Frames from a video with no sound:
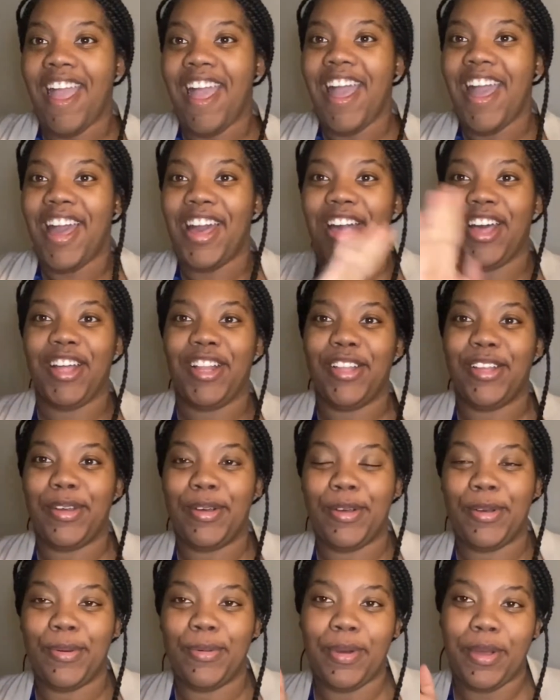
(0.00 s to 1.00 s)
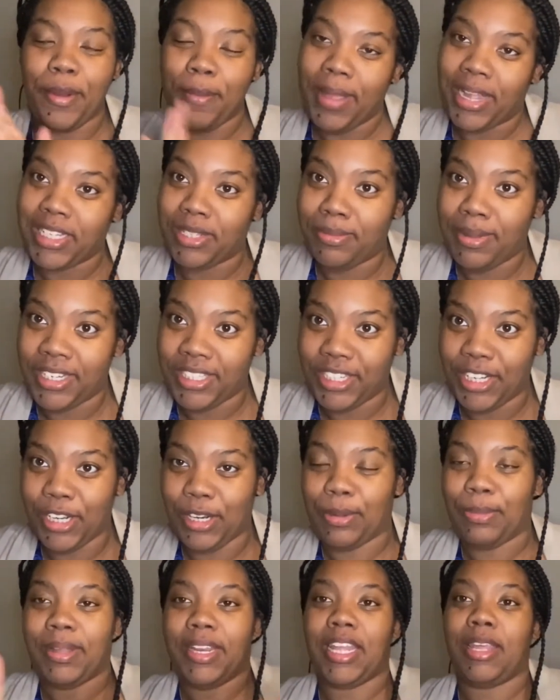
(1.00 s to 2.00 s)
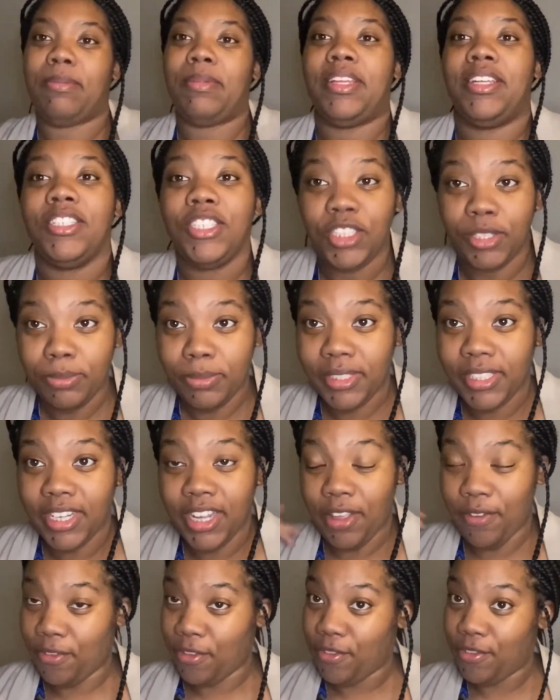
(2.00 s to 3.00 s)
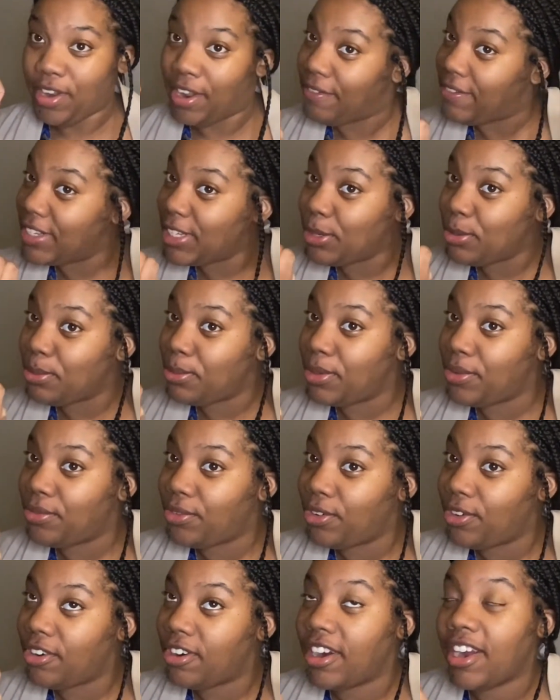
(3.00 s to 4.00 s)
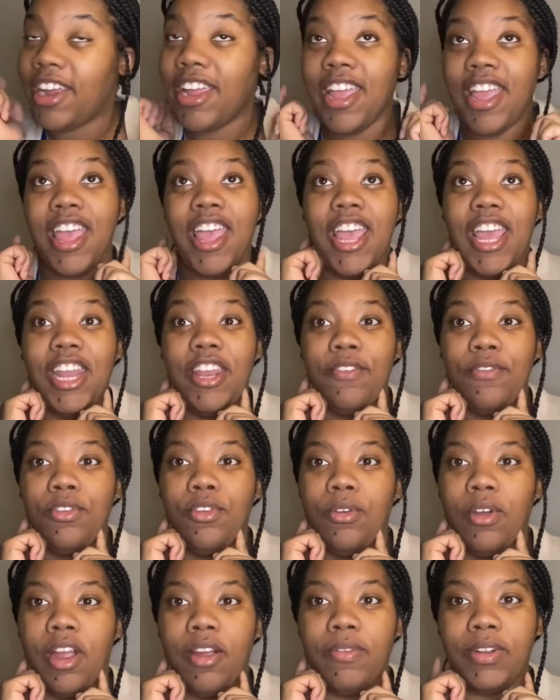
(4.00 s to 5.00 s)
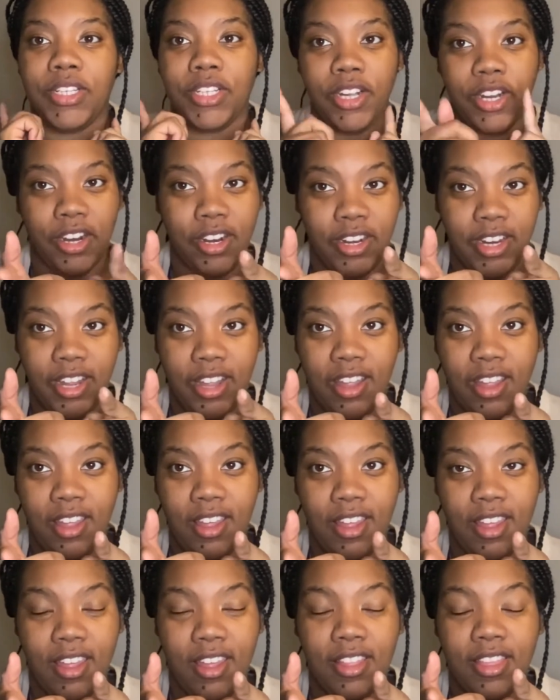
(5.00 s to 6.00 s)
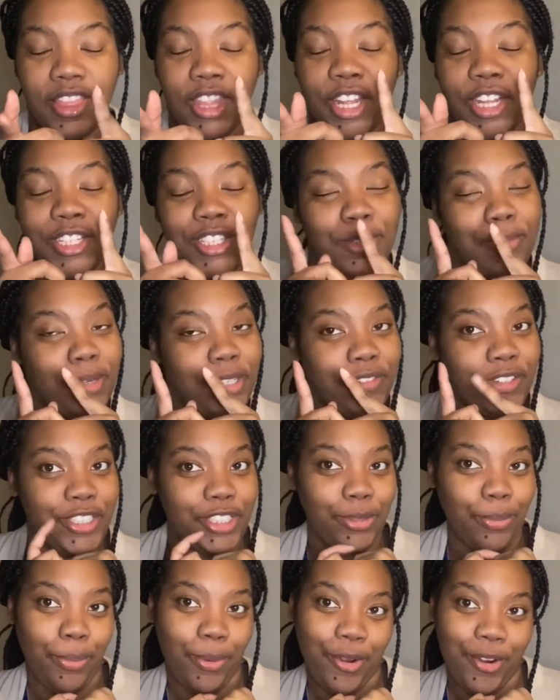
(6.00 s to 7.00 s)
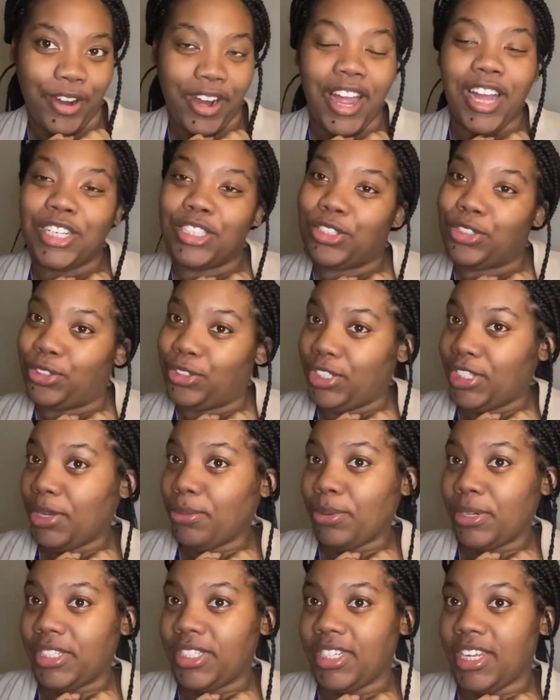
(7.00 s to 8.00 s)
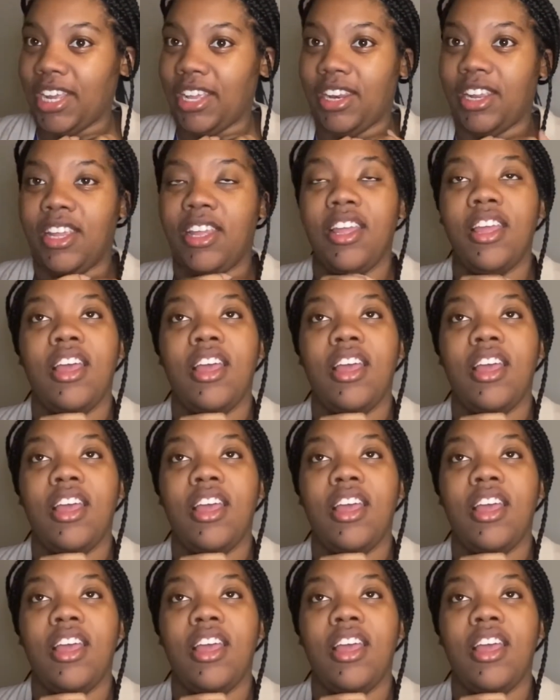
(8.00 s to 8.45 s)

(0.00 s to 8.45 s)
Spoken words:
Hello, welcome back to my channel. My name is Jimiag if you've never seen me before, and if you are returning, thank you so much for your support. I truly appreciate it.